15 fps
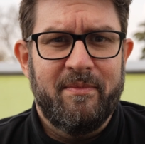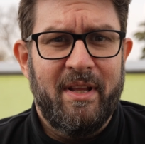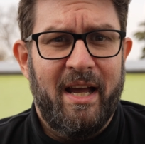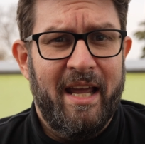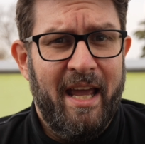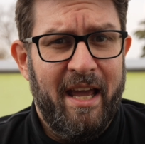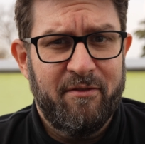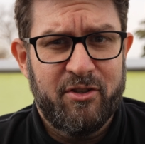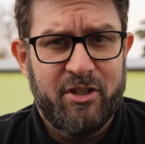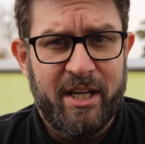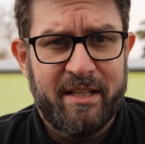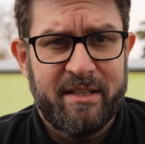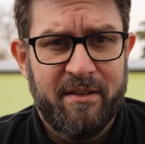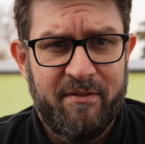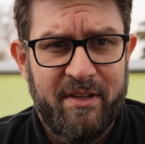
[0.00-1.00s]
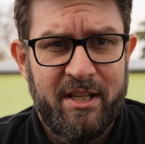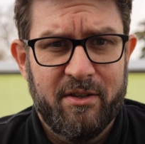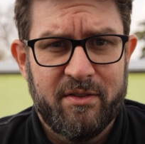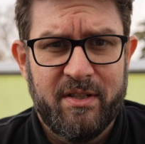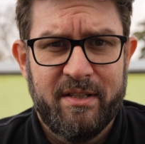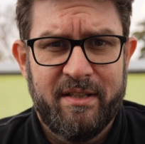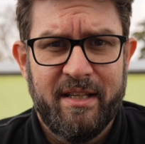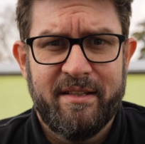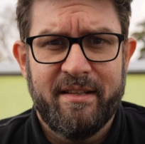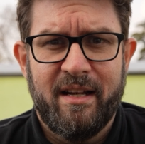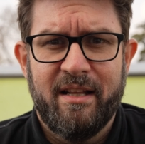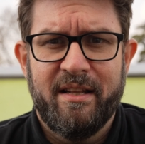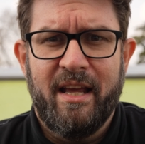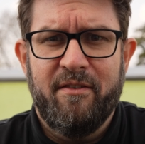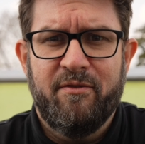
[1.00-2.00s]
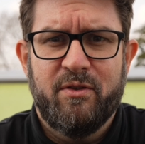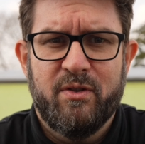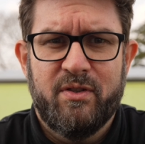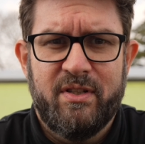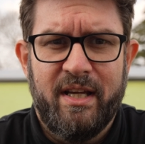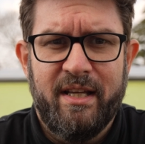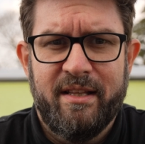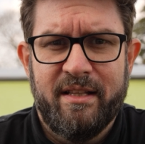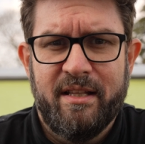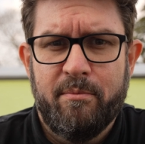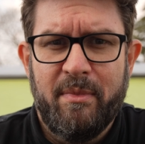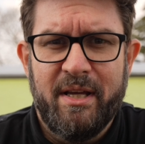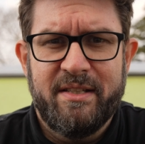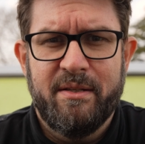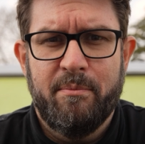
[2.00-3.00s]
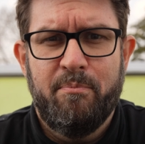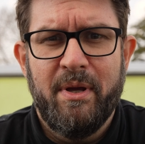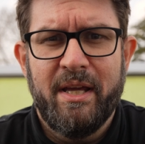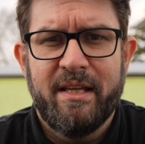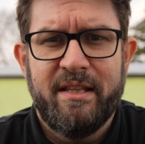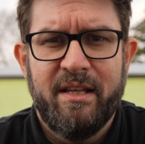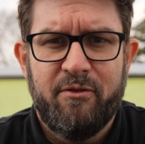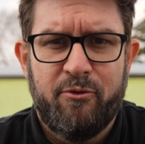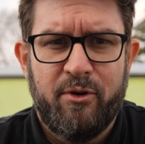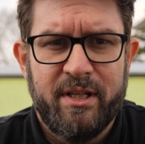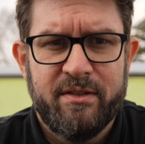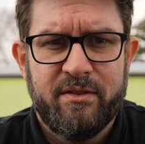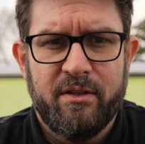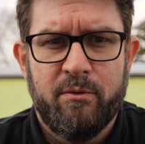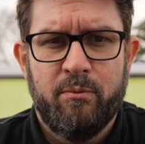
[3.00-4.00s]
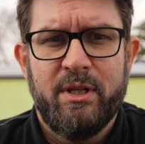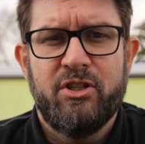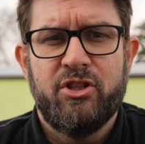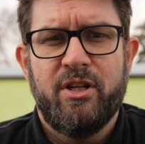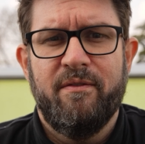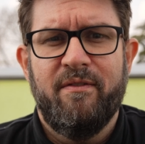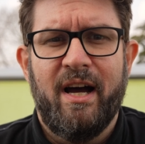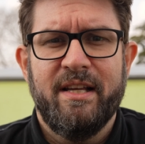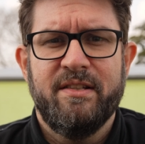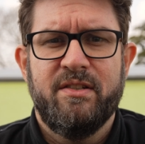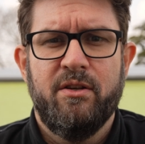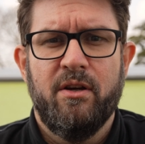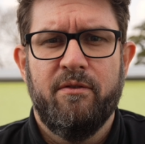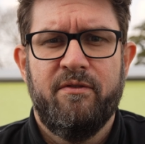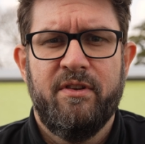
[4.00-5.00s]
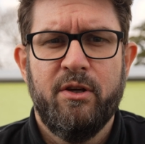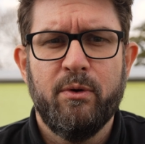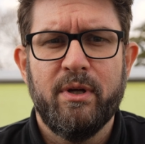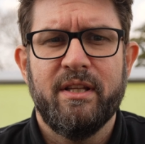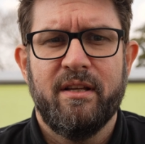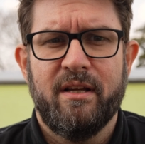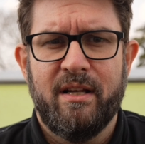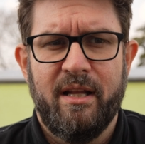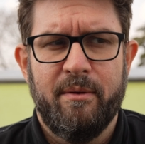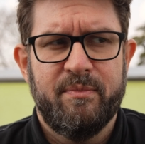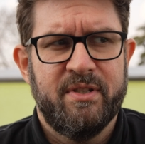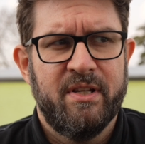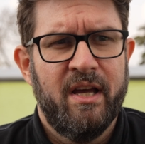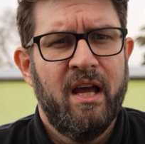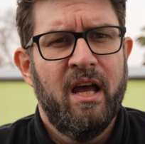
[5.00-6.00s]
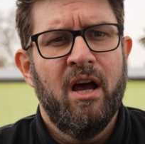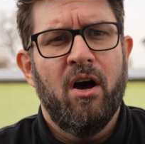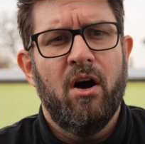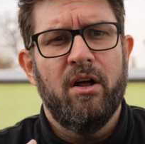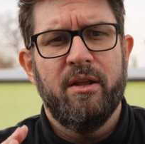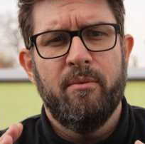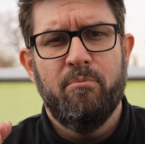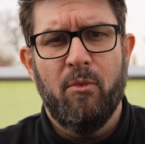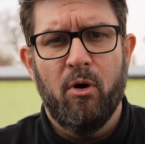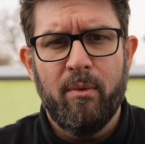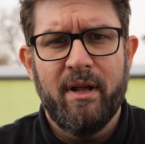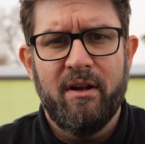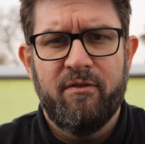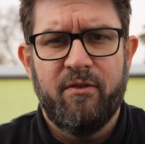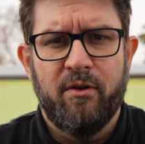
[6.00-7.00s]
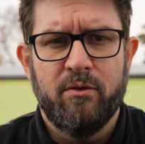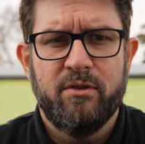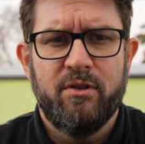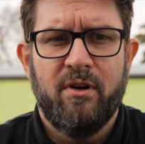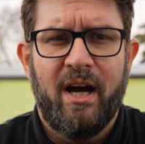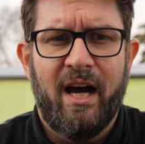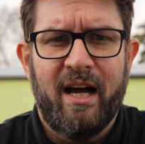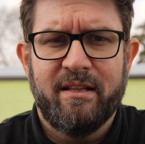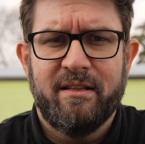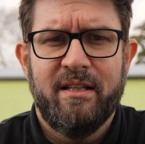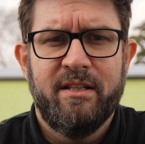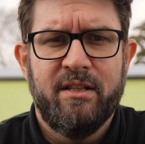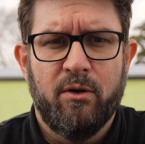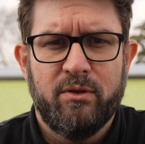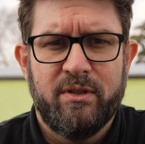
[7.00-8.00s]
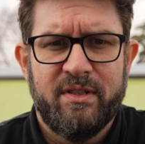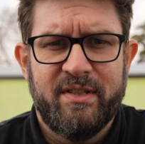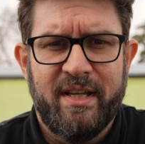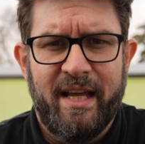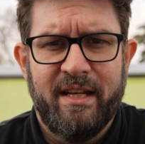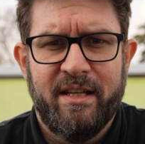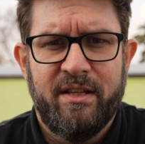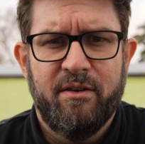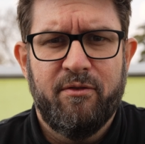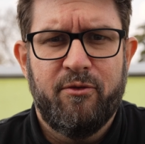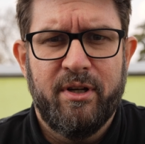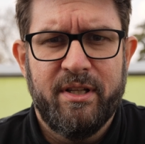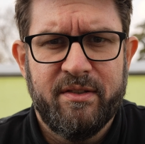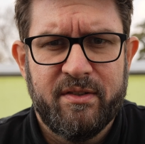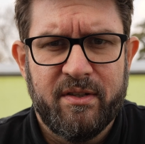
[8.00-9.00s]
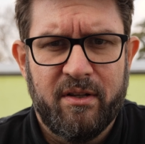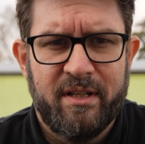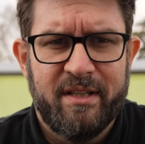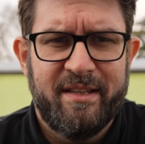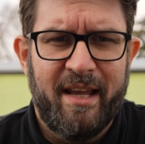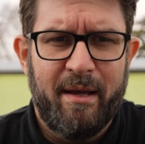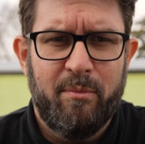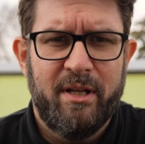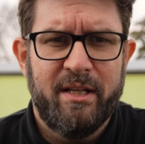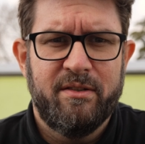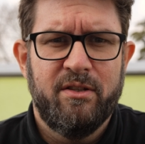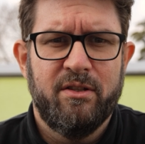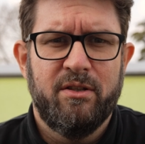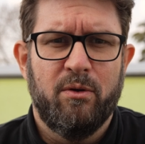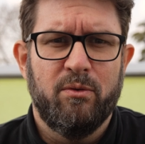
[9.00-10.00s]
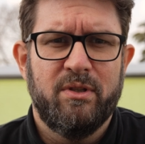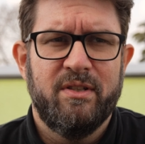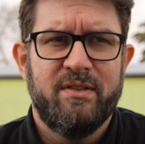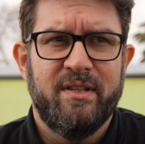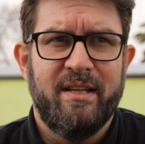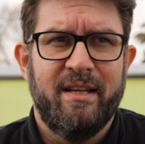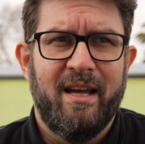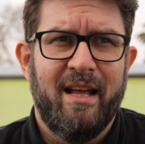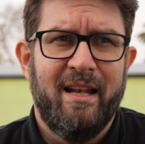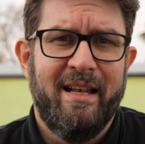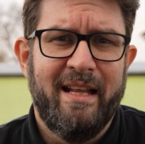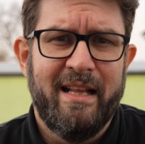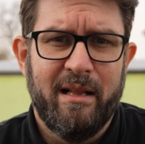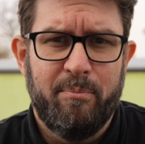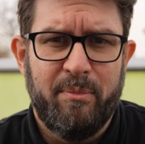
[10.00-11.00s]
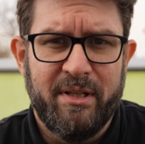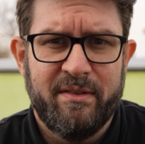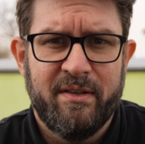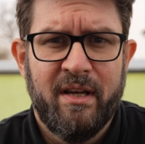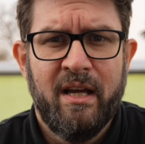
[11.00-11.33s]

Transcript: I have checked the videos in detail and have to say that it makes a big difference on which device you are viewing the clips. On a mobile phone you hardly notice any difference, on a tablet you notice a little bit.